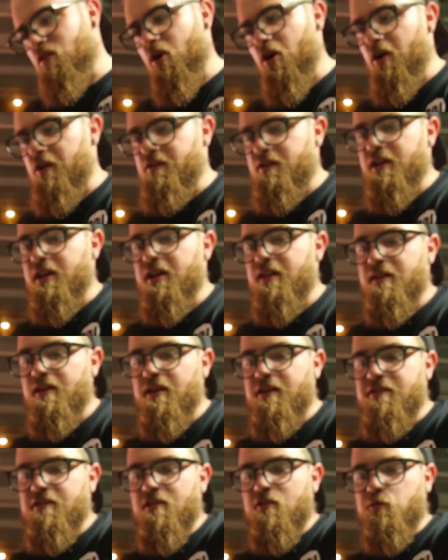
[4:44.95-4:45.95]
car is getting
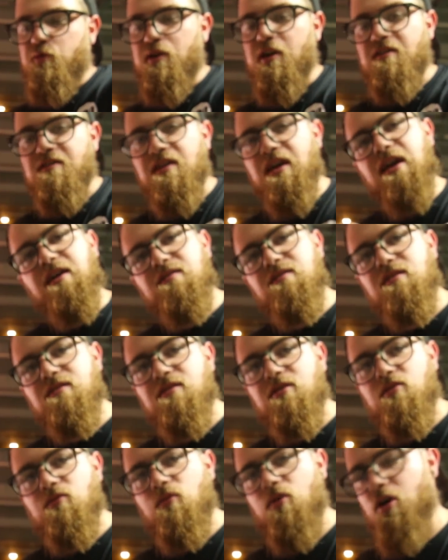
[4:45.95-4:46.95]
this is because the AC
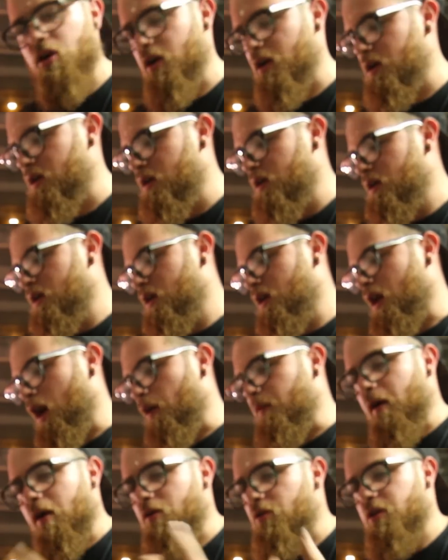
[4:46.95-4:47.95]
didn't work.
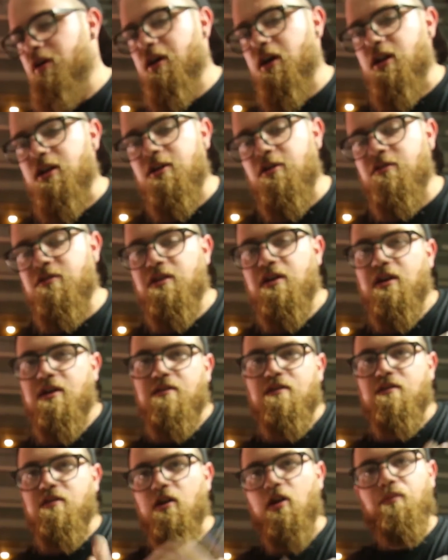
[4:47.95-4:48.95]
I'm not really gonna use it
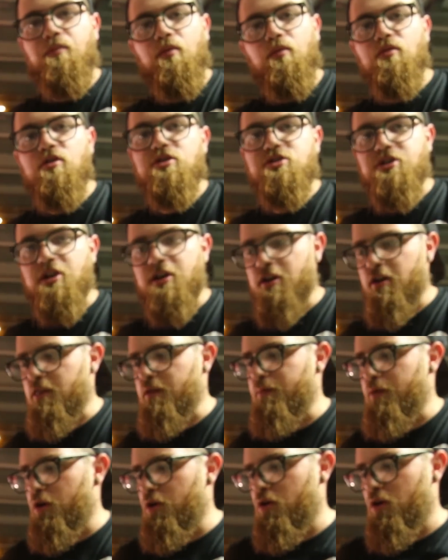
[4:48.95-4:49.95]
because it's gonna put more strain on
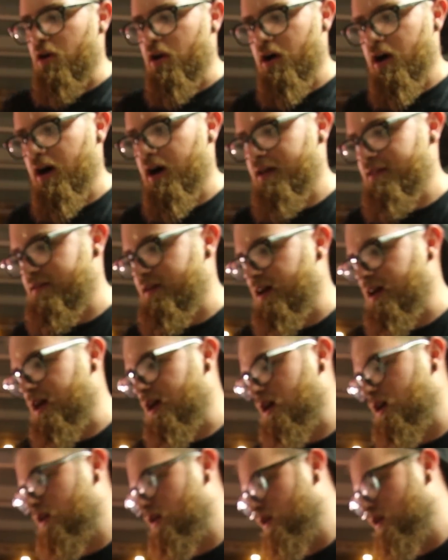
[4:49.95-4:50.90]
the motor on a hot day.